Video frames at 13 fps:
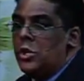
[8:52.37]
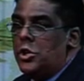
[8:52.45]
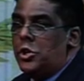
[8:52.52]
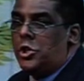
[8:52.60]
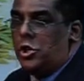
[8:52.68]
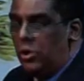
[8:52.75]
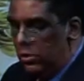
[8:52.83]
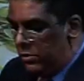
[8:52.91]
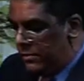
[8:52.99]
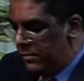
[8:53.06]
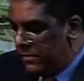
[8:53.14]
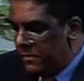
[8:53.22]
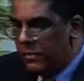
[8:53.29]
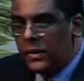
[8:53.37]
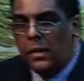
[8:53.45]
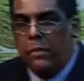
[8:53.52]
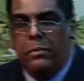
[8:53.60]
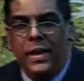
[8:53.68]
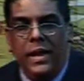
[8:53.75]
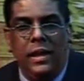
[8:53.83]
should
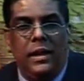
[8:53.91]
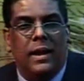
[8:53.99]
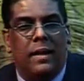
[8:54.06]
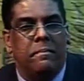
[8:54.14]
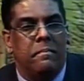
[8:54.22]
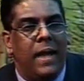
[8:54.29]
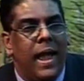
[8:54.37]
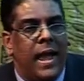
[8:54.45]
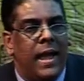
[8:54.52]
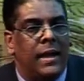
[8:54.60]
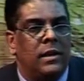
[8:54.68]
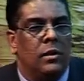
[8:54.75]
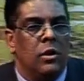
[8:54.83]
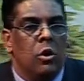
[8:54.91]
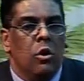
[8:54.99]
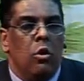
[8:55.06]
be a man